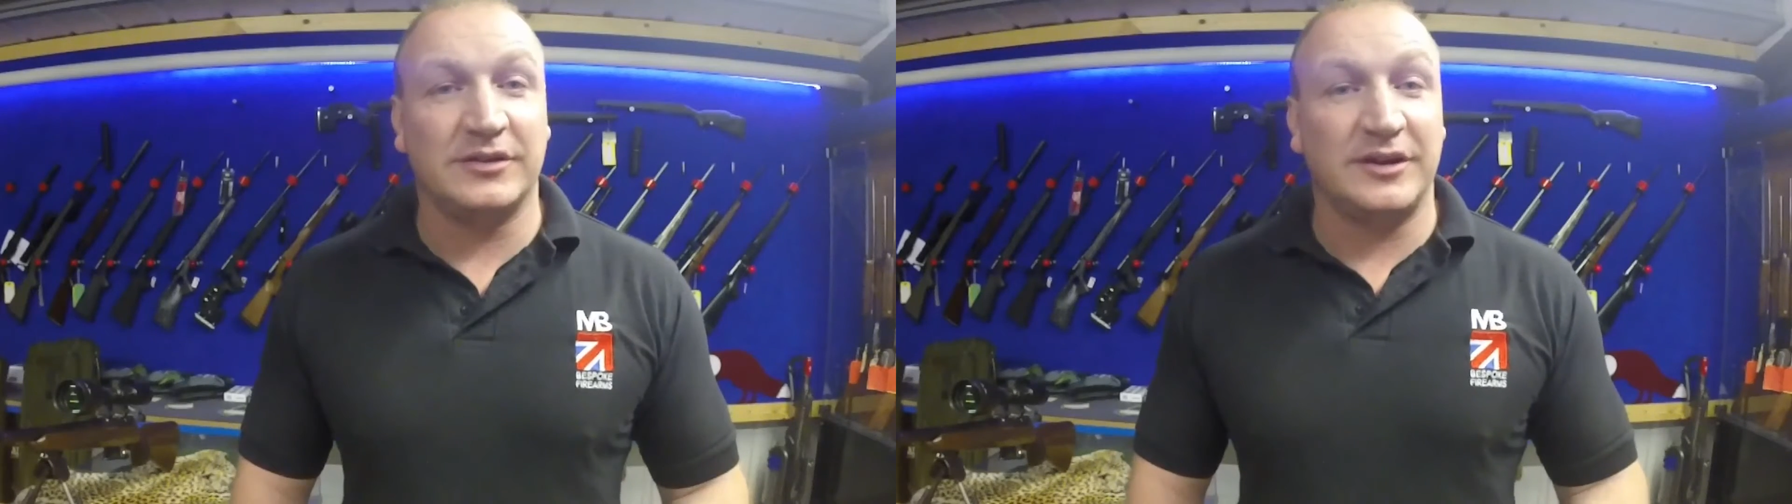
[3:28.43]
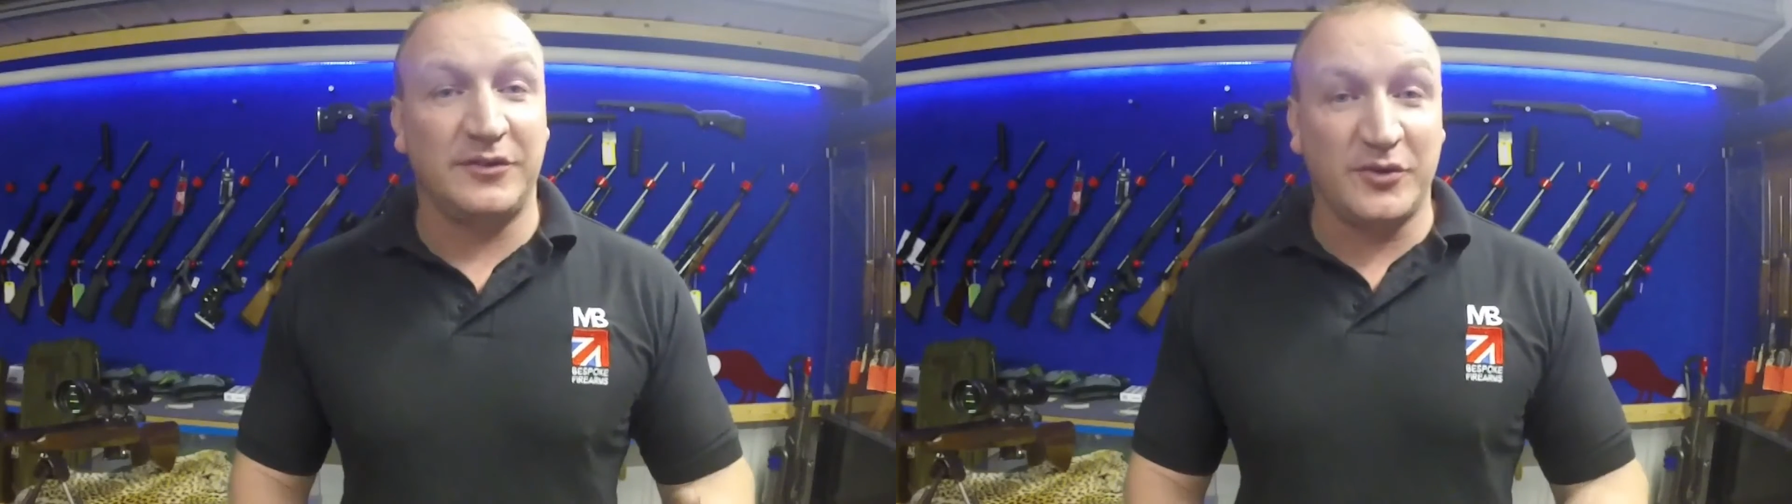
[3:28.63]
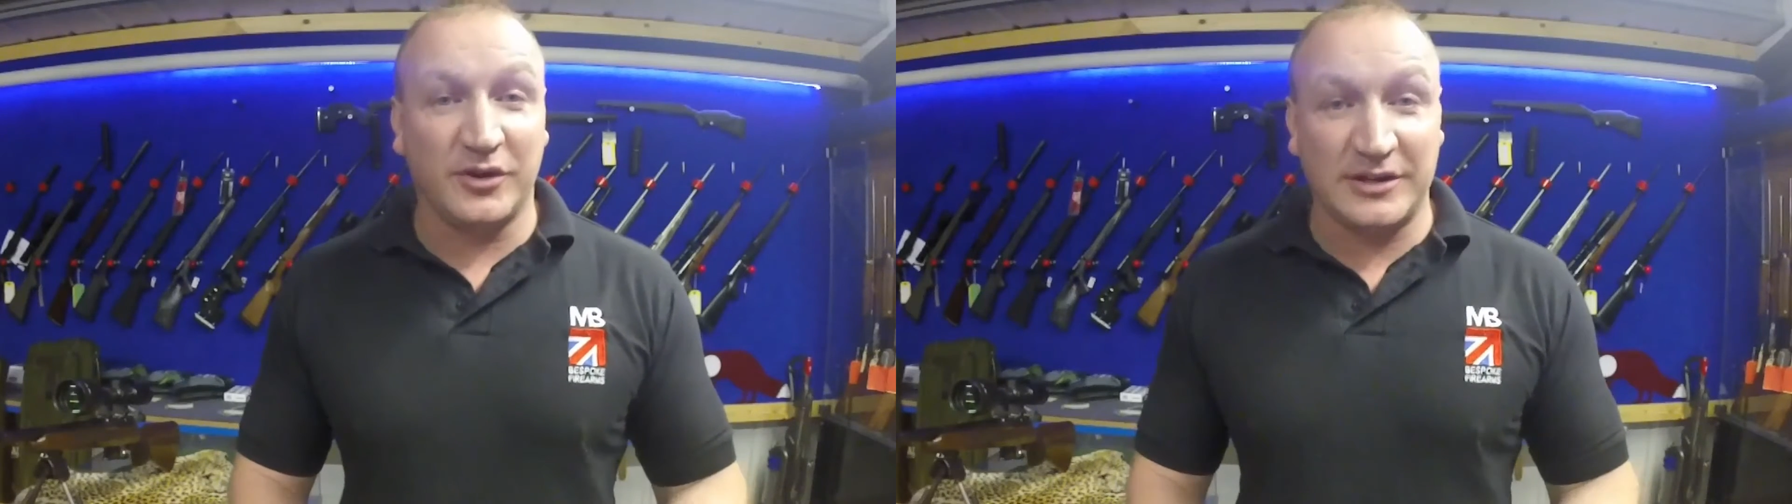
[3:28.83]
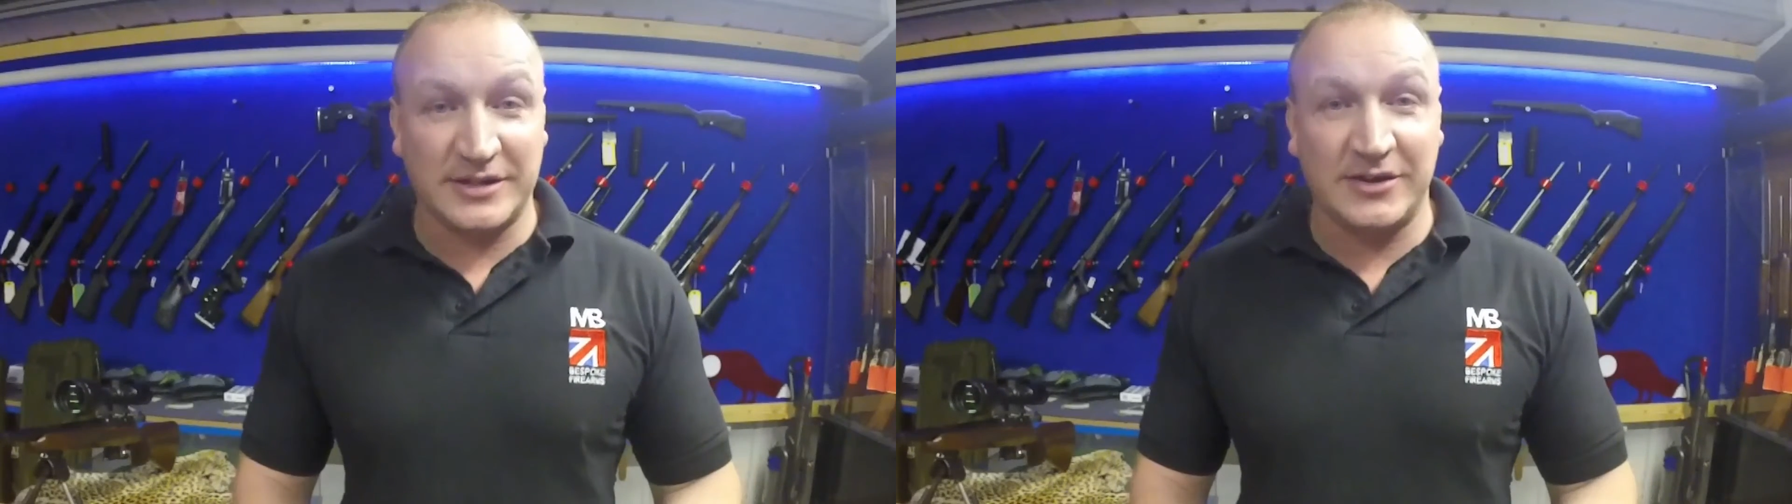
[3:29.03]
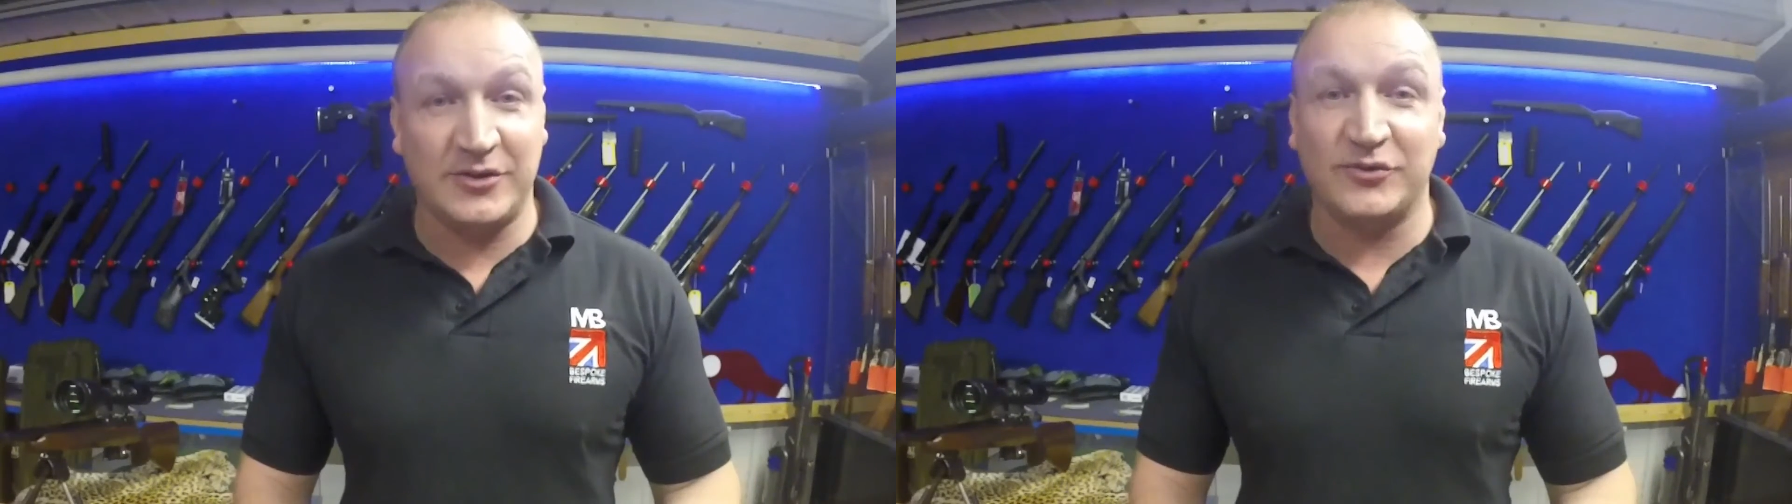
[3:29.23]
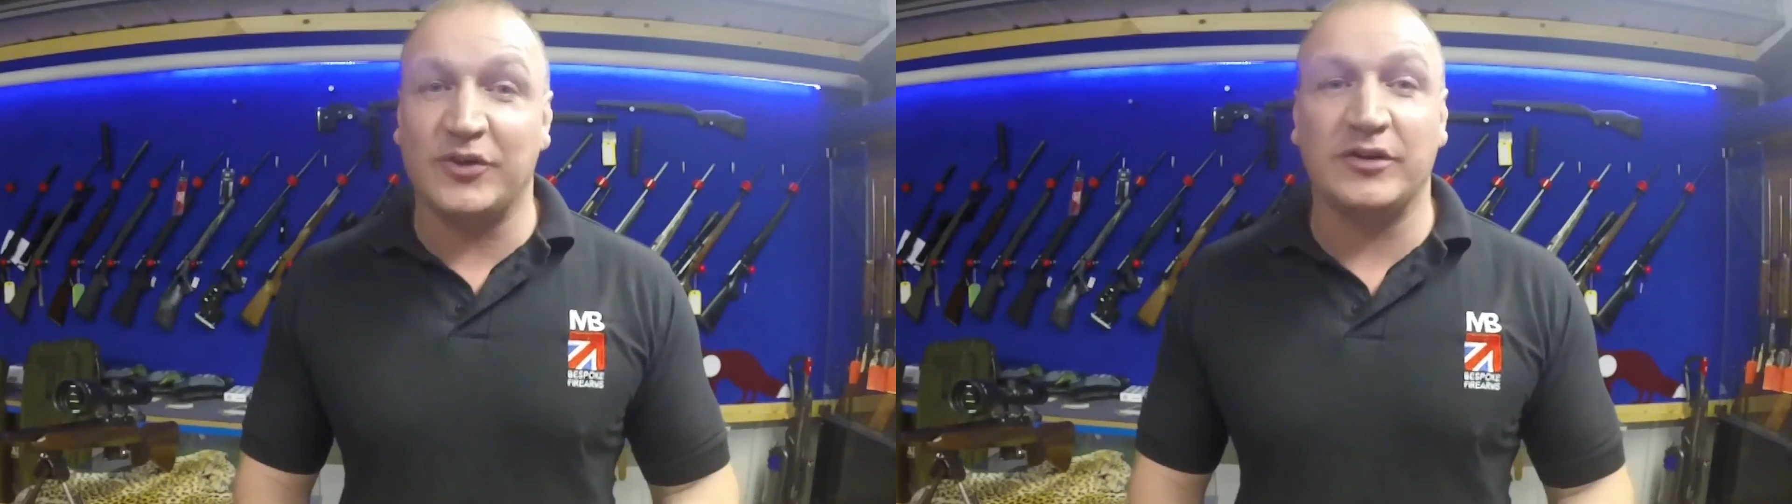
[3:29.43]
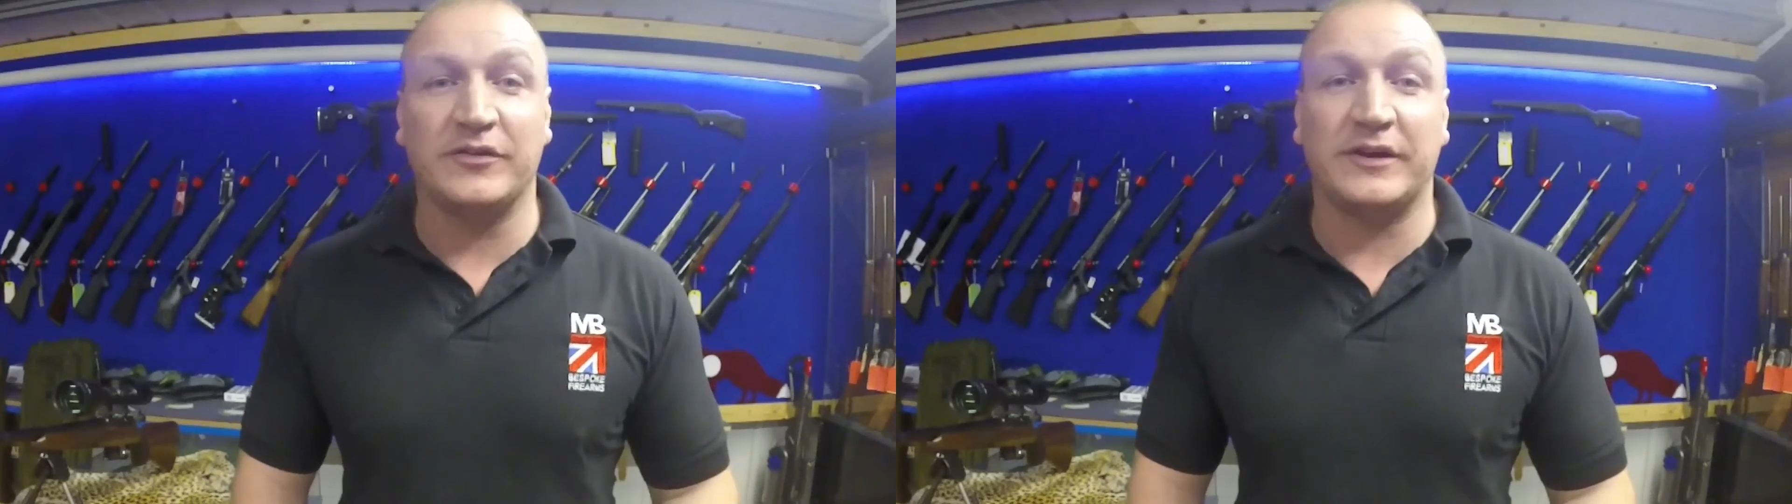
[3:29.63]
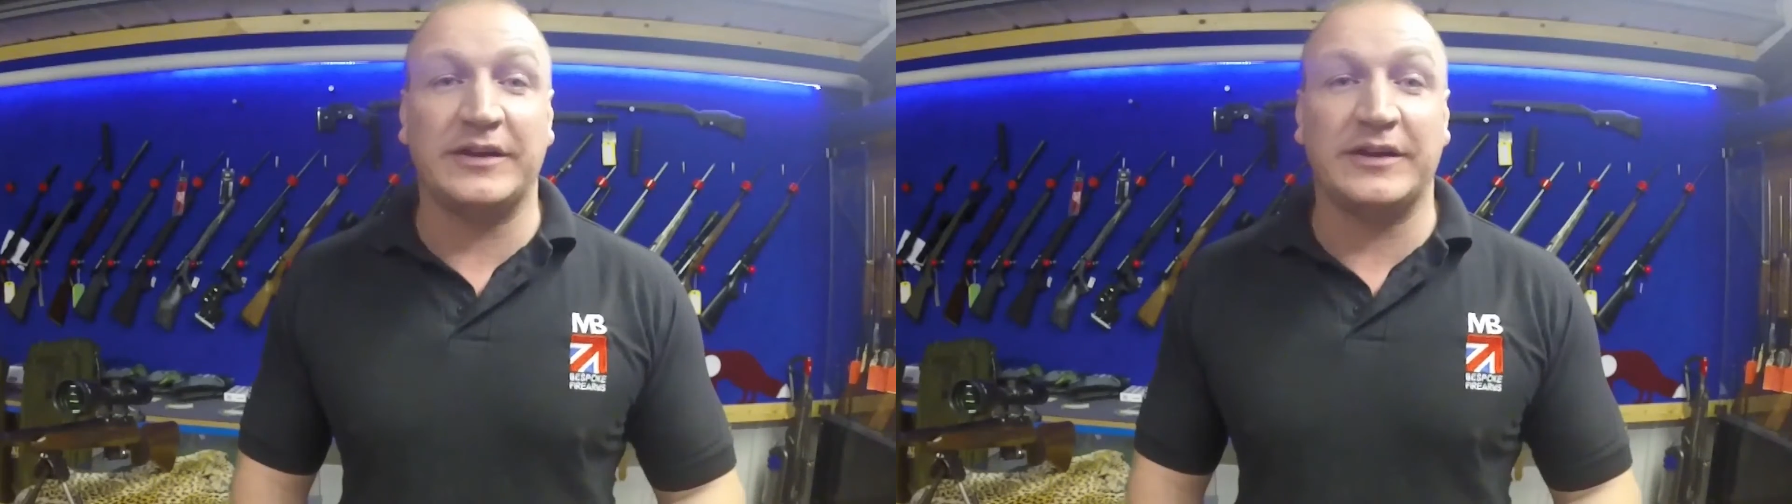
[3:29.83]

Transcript: if you're going to take your rifle